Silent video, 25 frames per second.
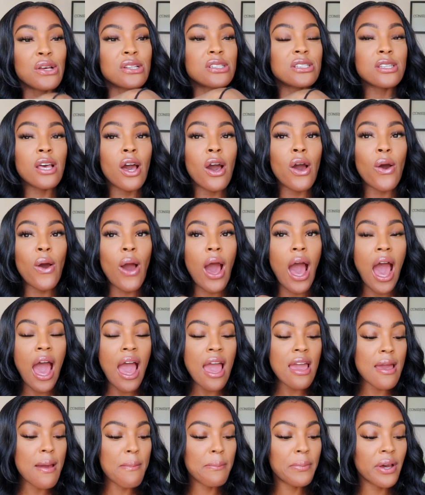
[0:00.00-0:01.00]
So
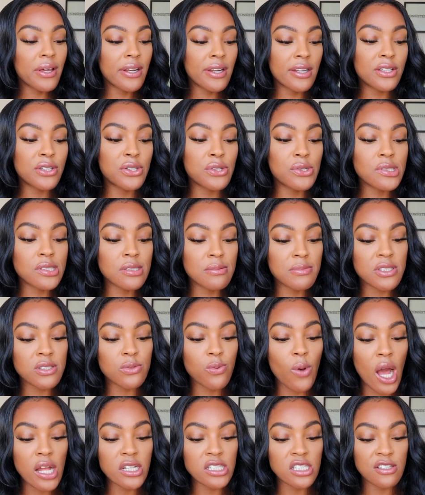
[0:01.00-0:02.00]
I am gonna do some
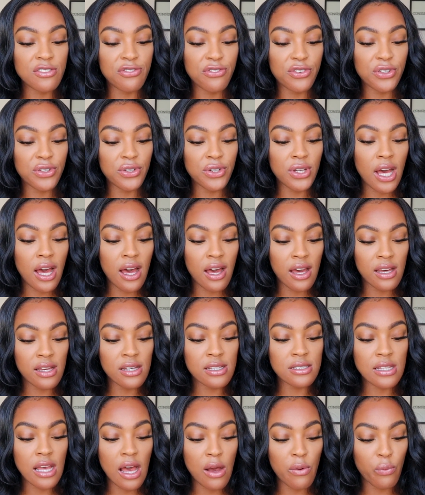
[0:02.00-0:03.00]
swatches for you
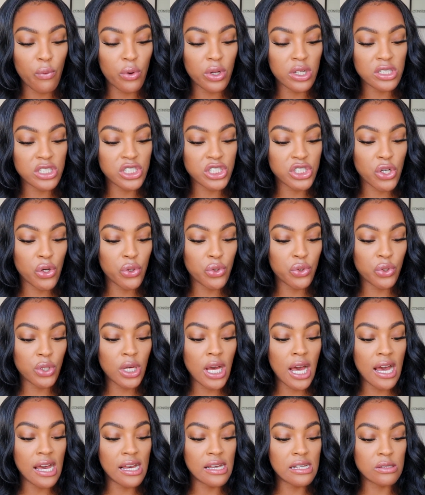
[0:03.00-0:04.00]
guys. I want to show you
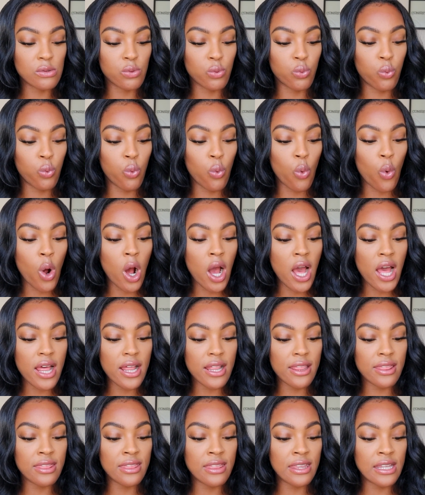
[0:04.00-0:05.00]
guys what
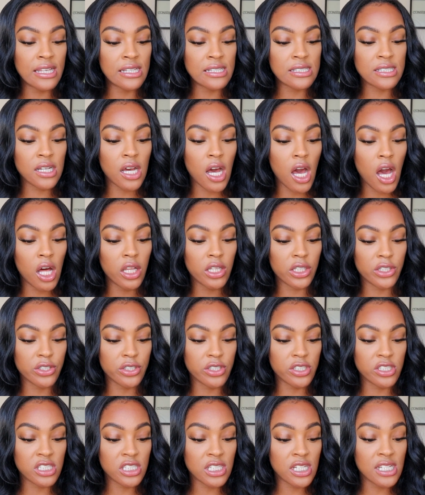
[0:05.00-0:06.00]
these
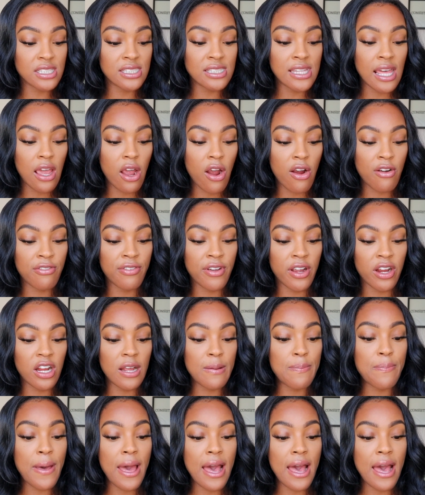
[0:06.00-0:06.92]
colors, because they are very